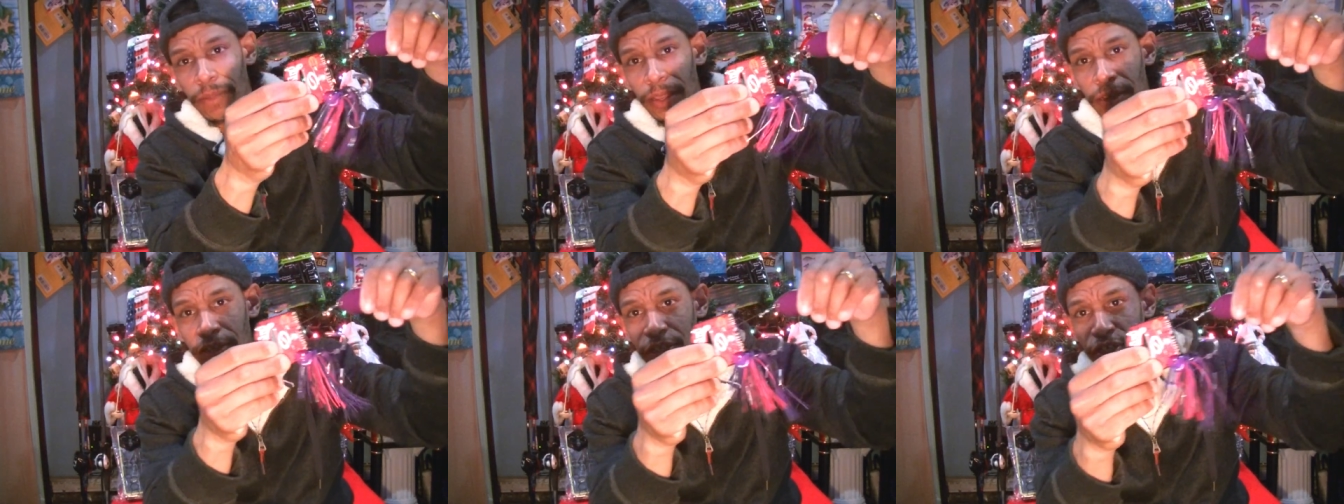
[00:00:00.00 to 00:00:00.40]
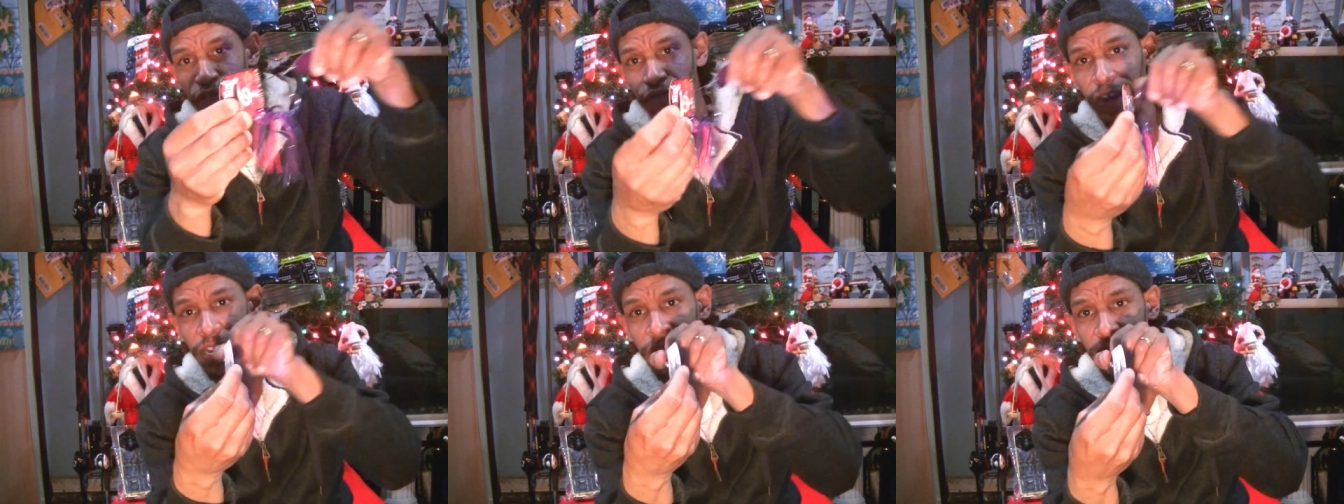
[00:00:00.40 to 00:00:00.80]
uh,
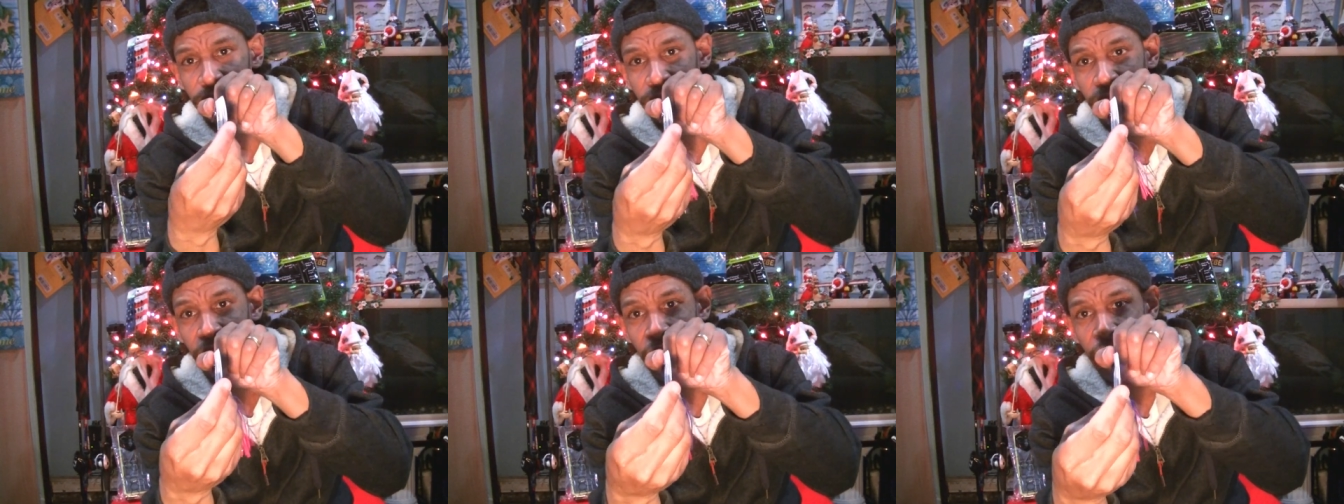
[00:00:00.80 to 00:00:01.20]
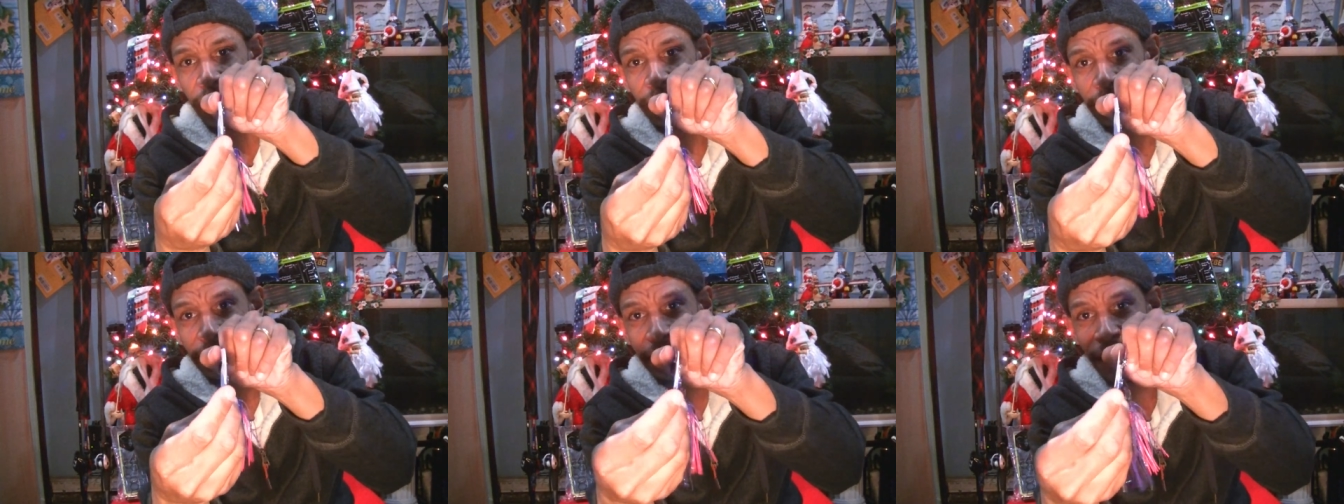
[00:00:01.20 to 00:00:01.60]
straight
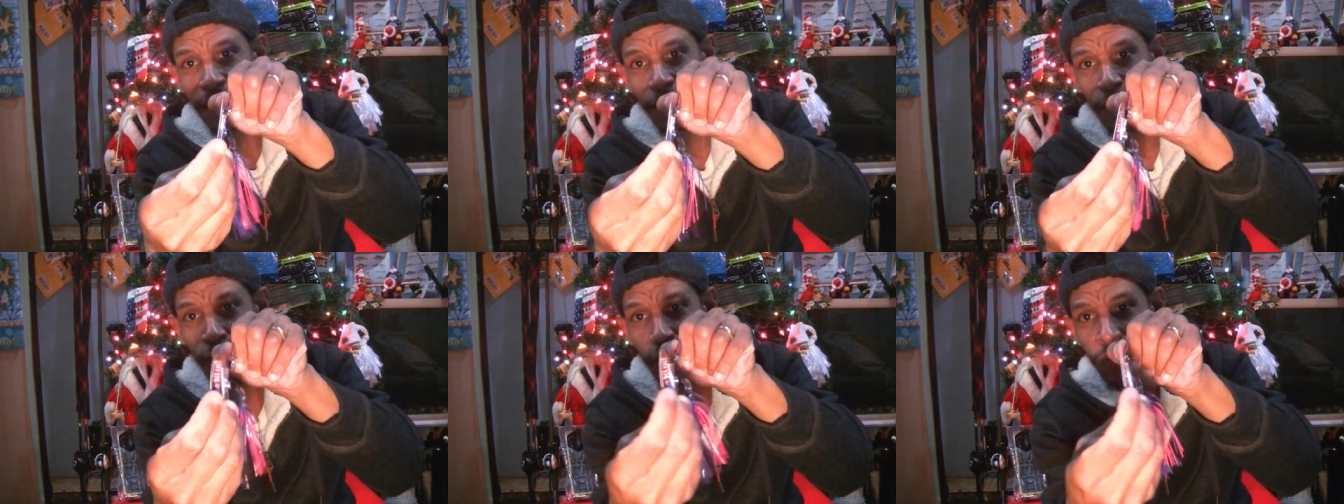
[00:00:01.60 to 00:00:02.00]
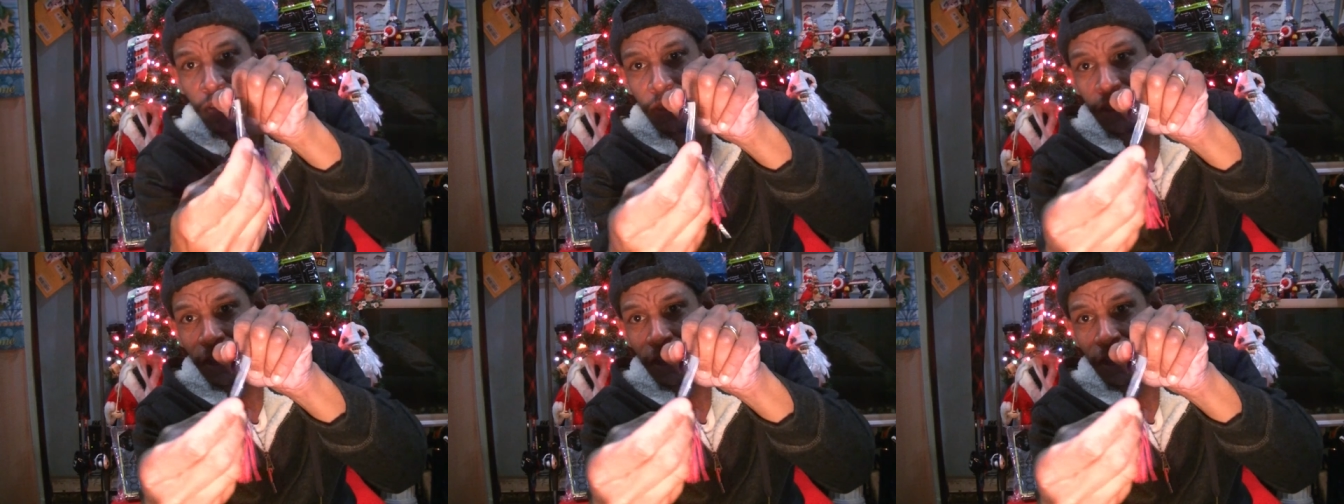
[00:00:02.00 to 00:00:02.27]
line level